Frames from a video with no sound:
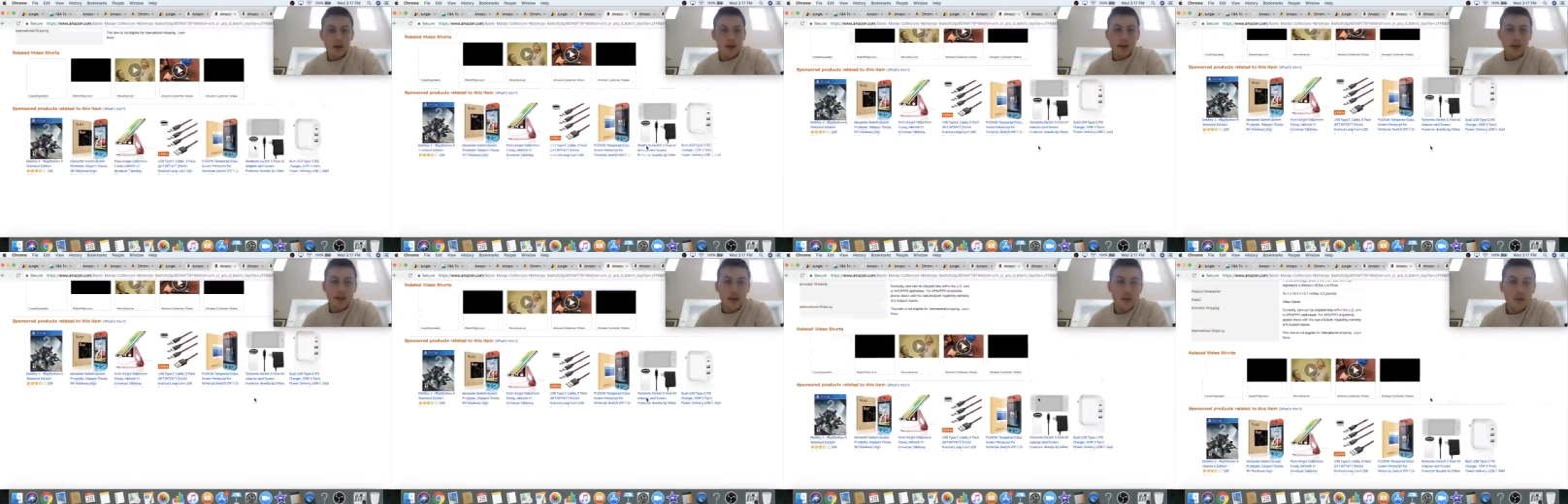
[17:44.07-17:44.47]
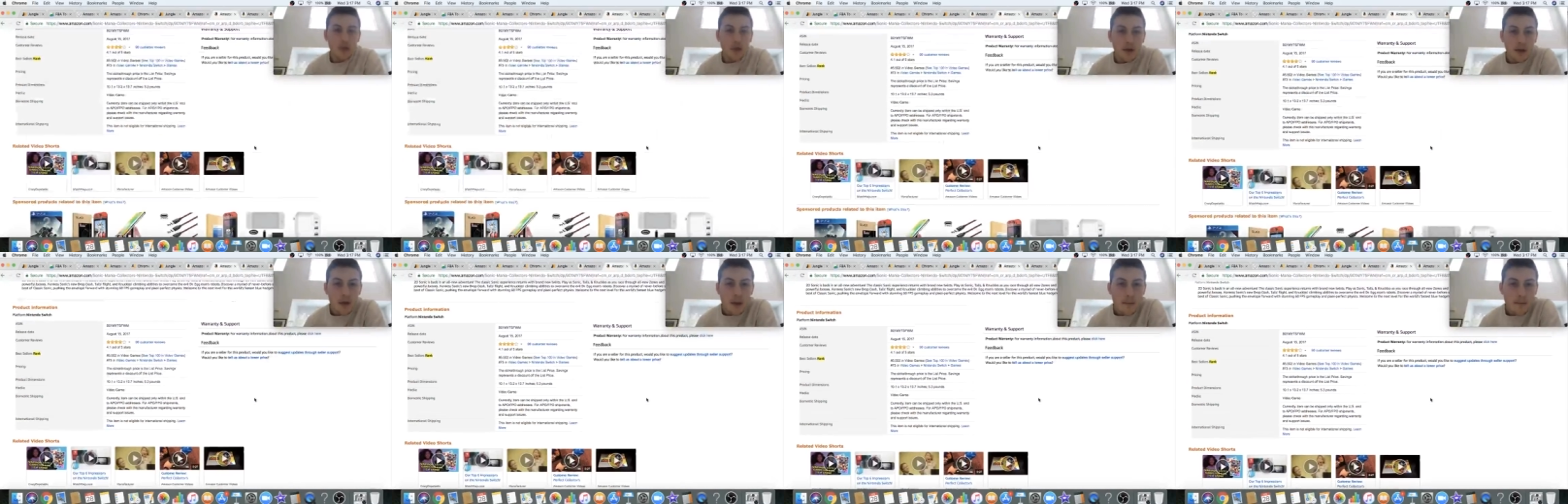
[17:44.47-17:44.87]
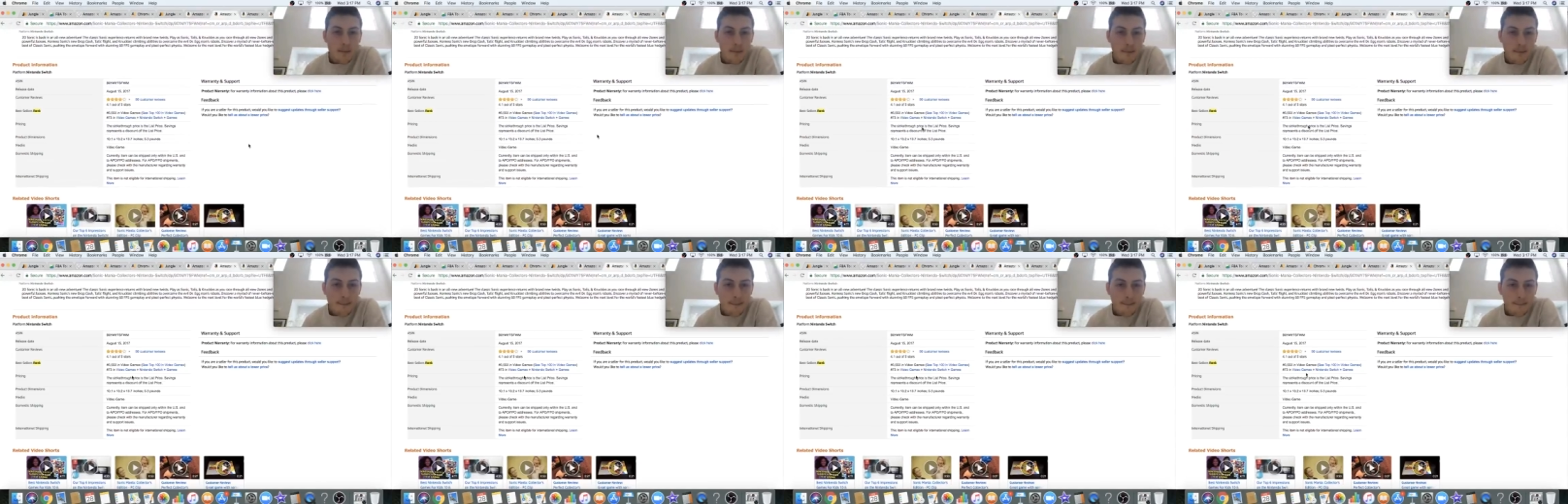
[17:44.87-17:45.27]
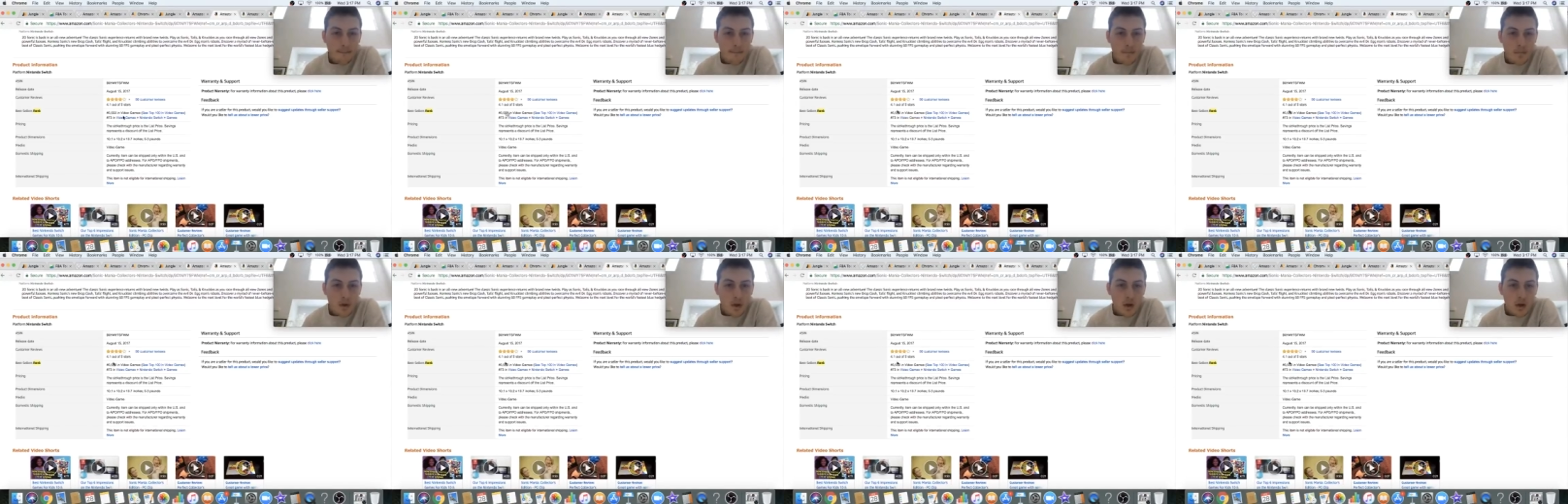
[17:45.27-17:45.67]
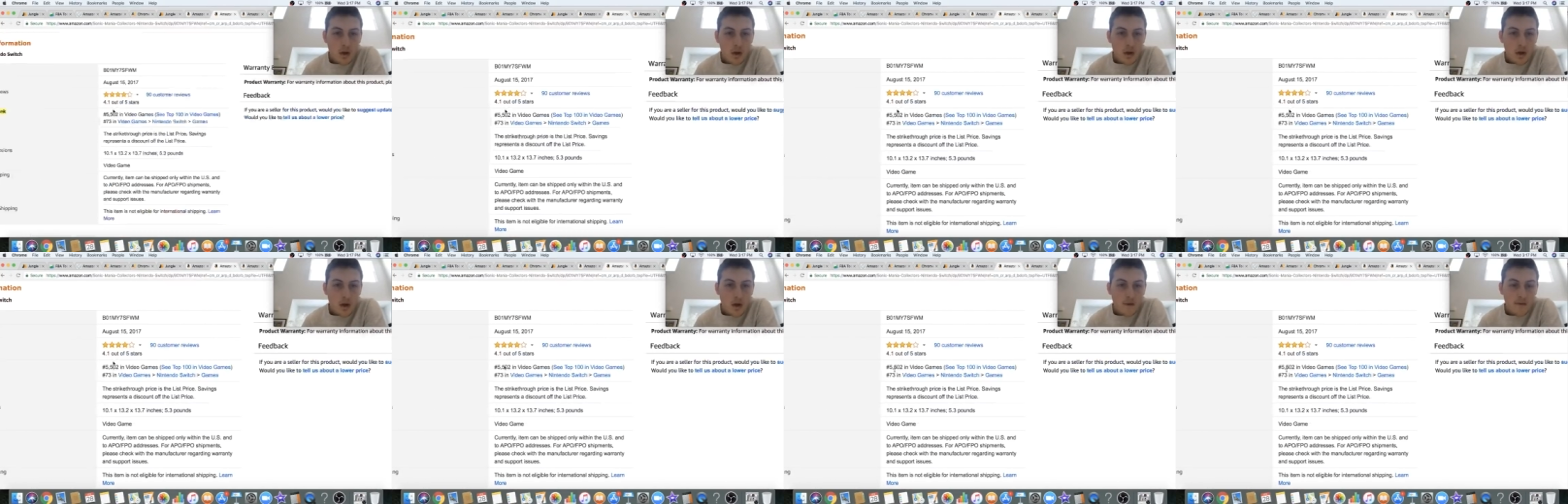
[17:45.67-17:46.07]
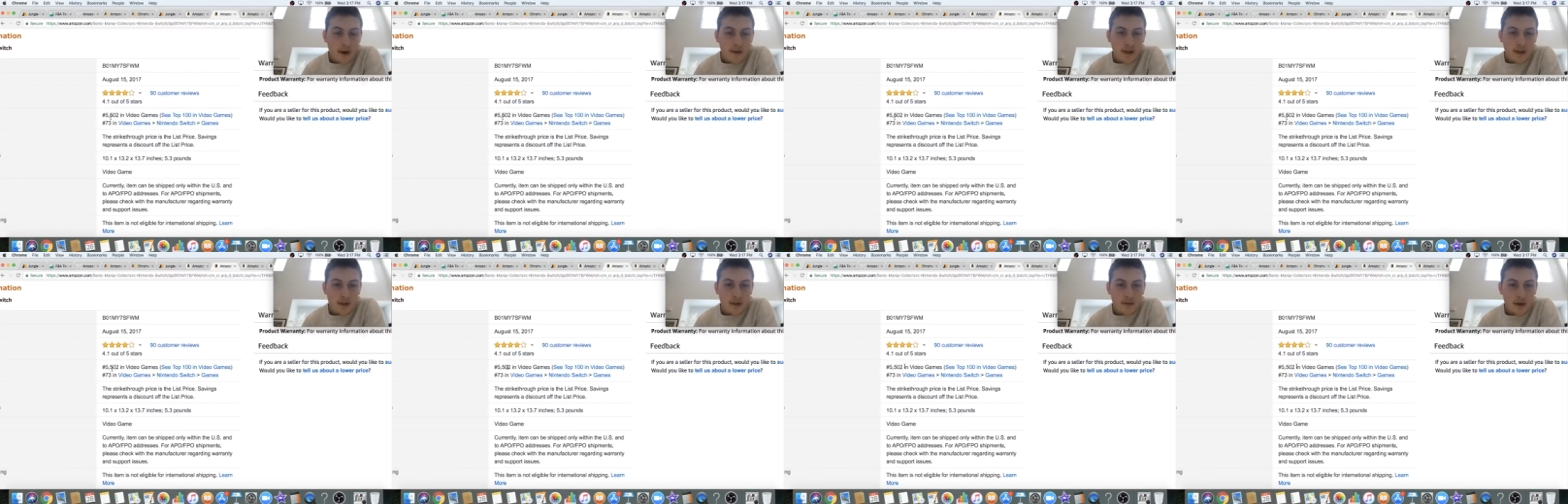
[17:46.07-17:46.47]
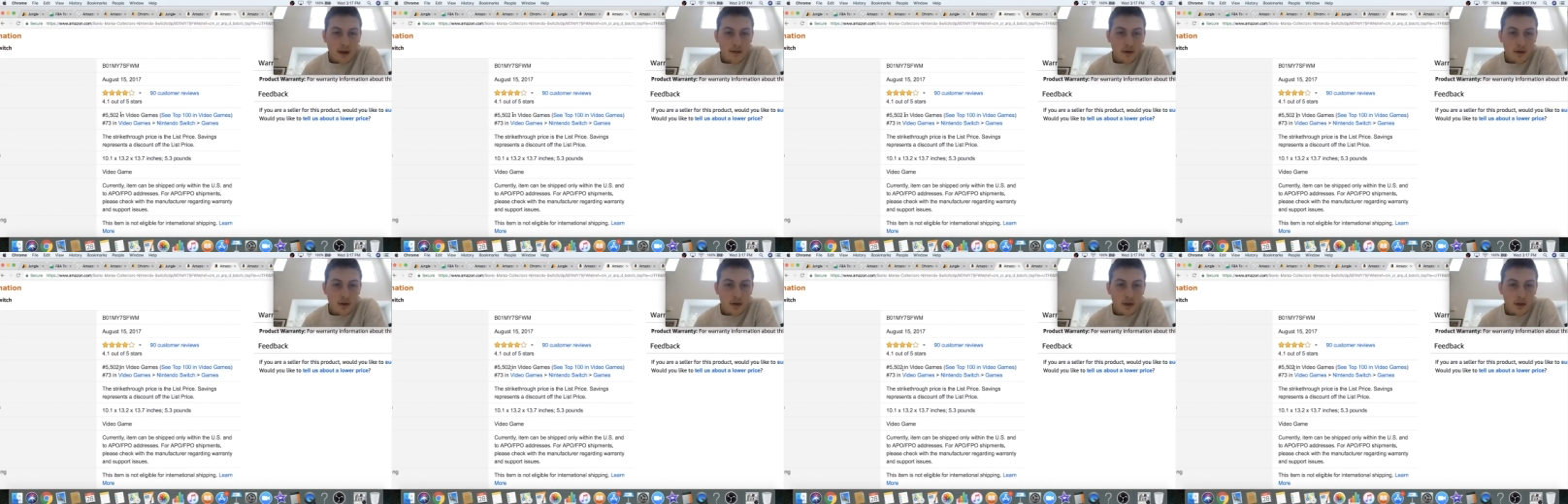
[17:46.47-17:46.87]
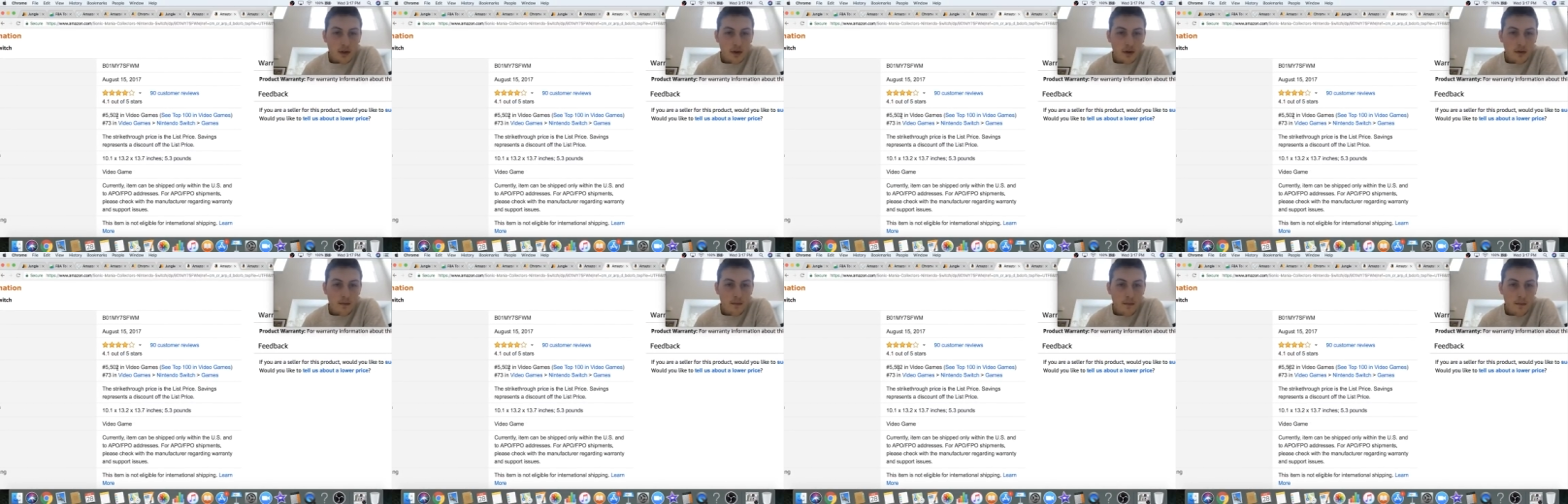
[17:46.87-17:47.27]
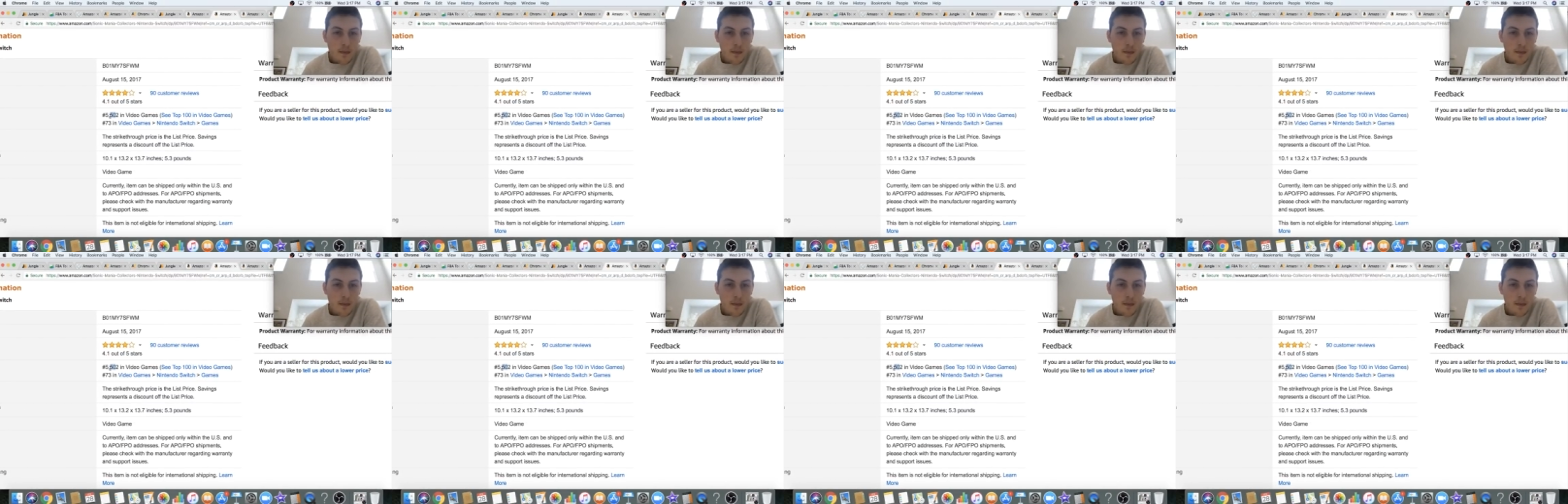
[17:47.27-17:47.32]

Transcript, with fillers: gonna be 5,502.